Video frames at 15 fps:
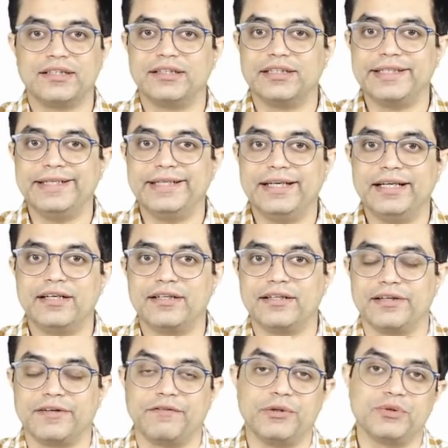detailed
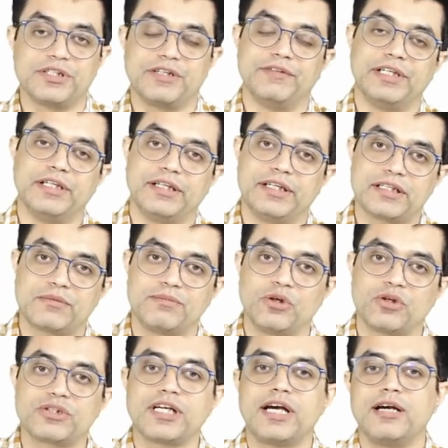reviews given in
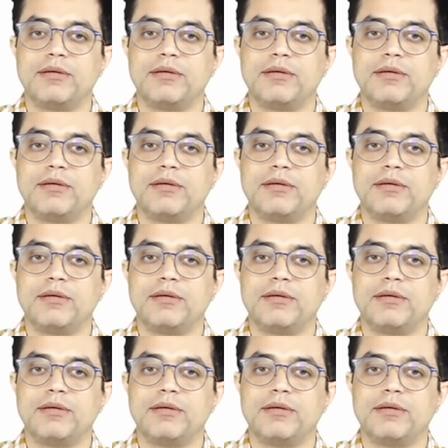textbooks,